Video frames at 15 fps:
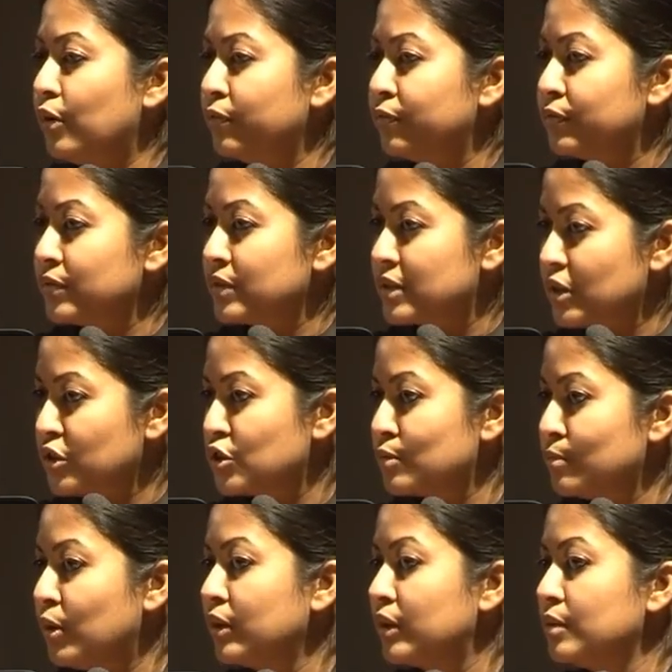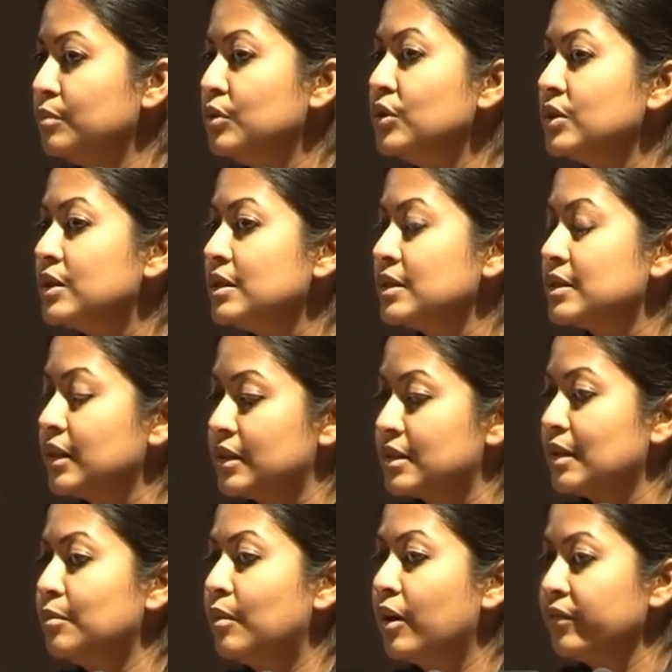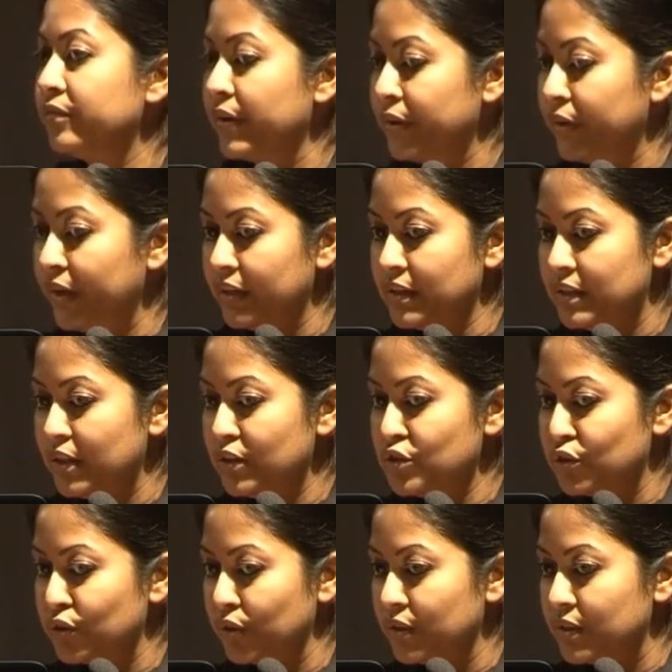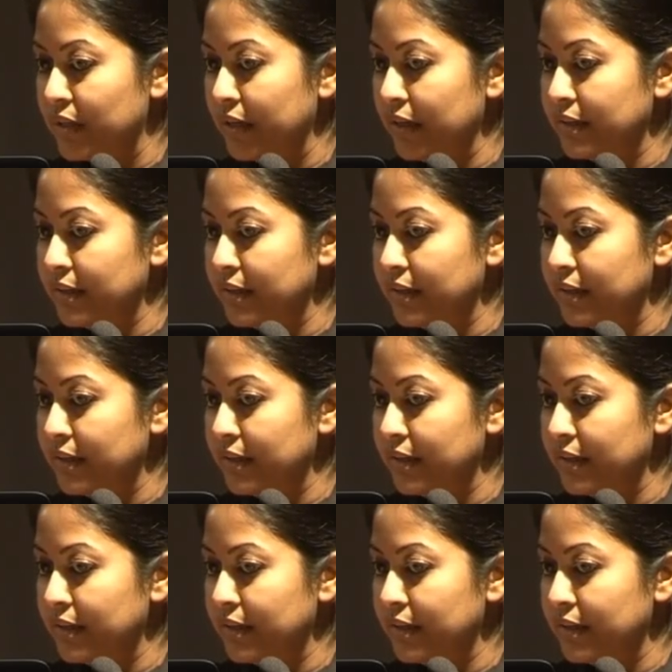of such small communities that some are very endangered.